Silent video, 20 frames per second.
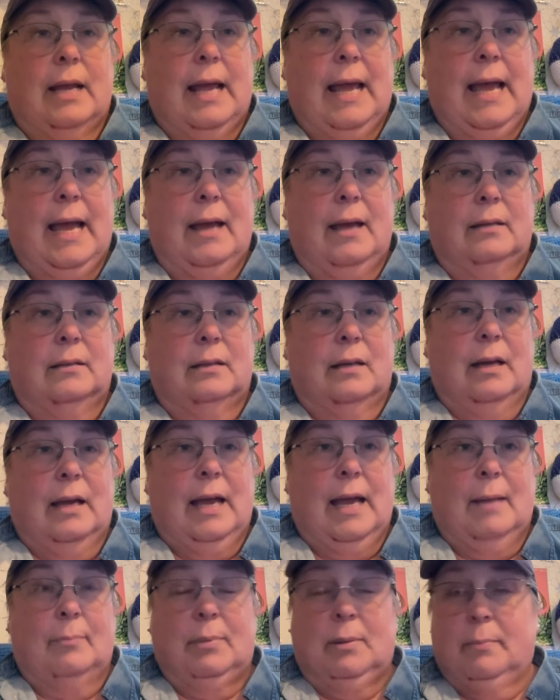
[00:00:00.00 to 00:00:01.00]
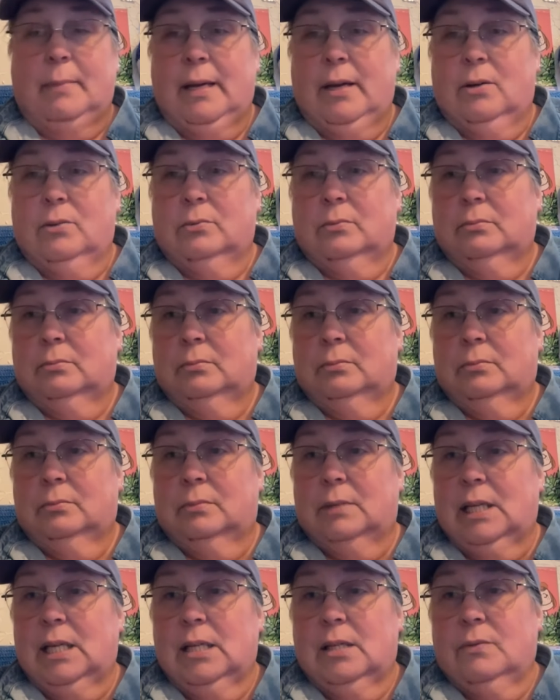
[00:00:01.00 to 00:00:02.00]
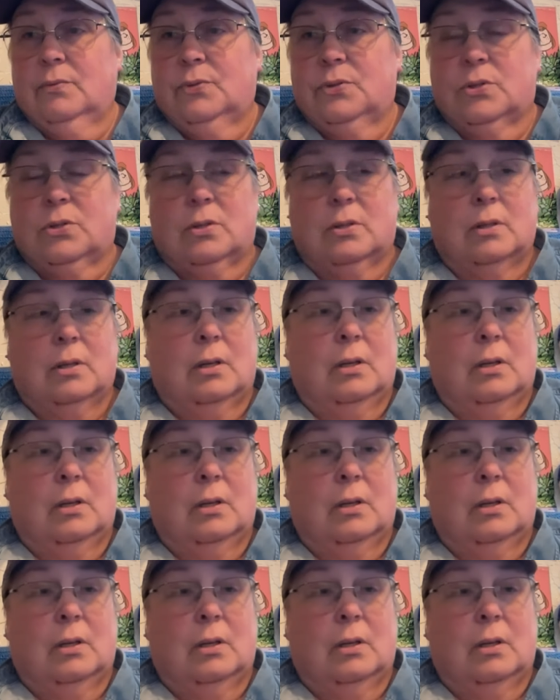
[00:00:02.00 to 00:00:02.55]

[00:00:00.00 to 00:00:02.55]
happy mail gifts